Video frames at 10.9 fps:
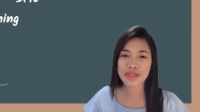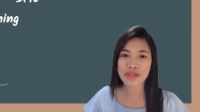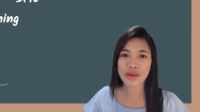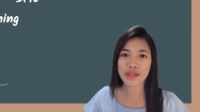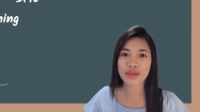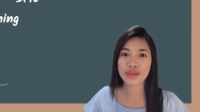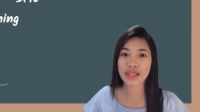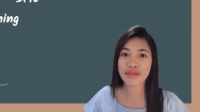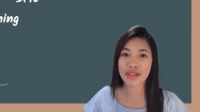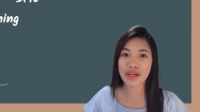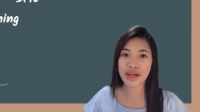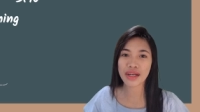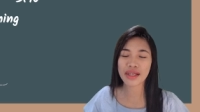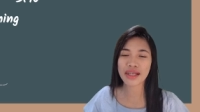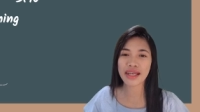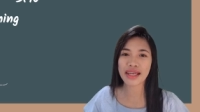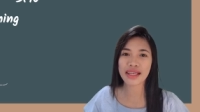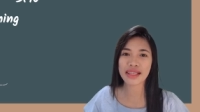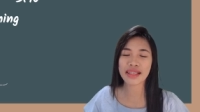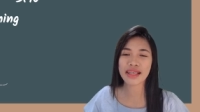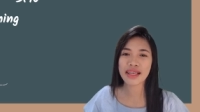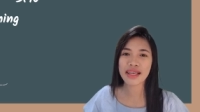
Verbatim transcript: so I don't have a car, and